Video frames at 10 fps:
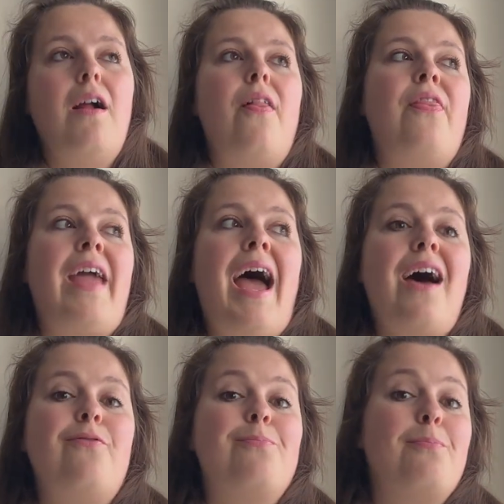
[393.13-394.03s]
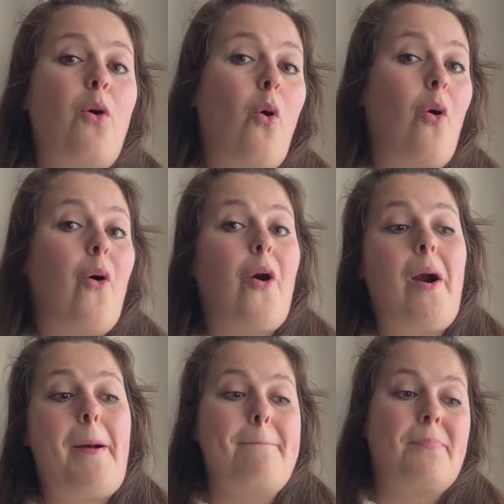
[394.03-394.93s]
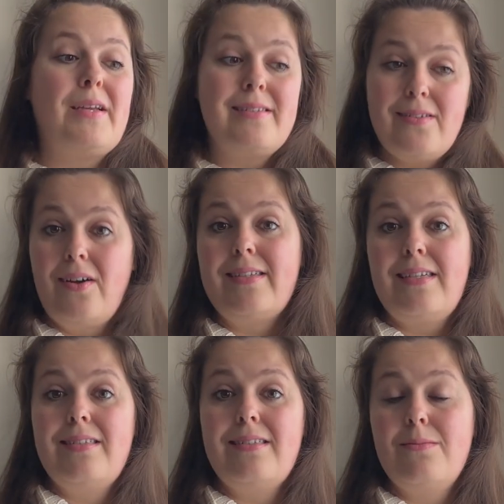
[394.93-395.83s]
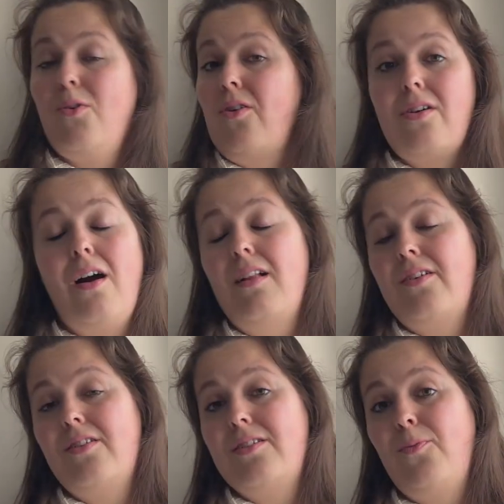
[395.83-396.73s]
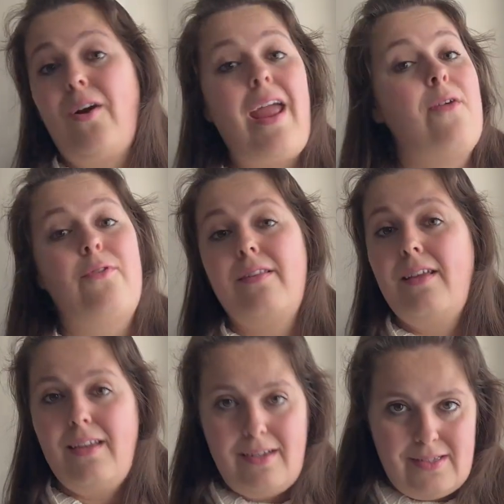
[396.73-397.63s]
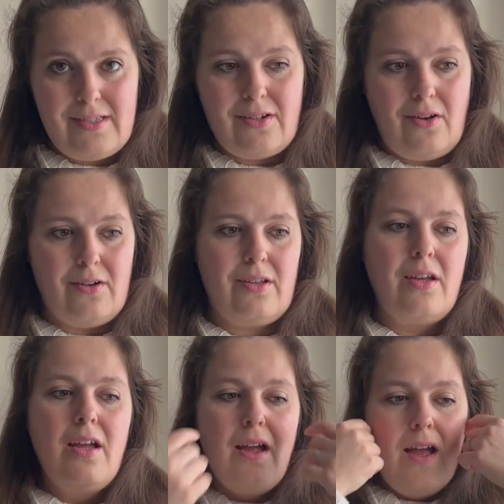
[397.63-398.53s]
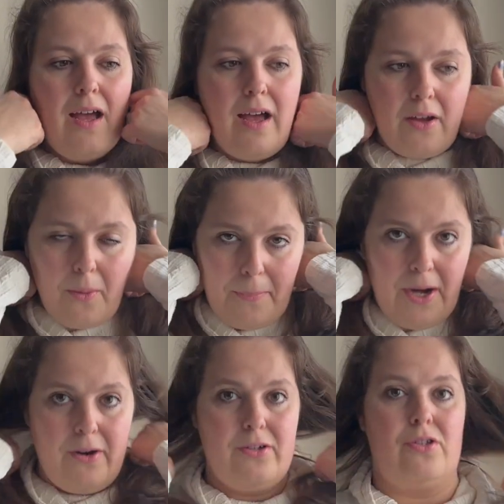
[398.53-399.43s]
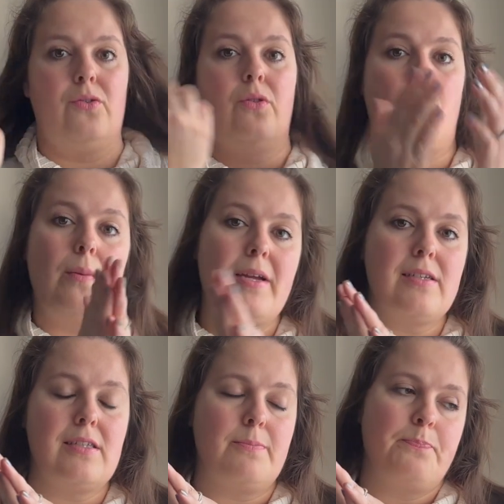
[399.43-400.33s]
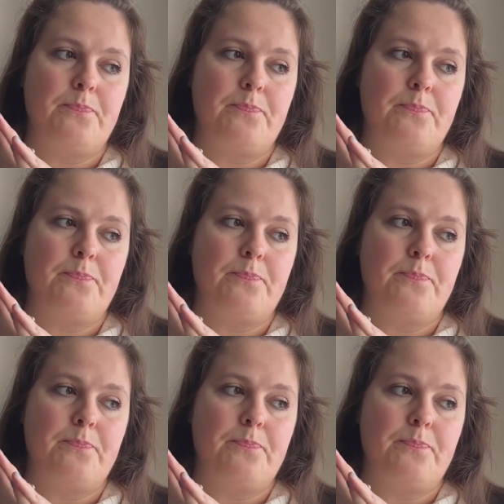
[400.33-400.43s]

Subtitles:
they have more sizes, more colors, more everything in stock compared to the women's.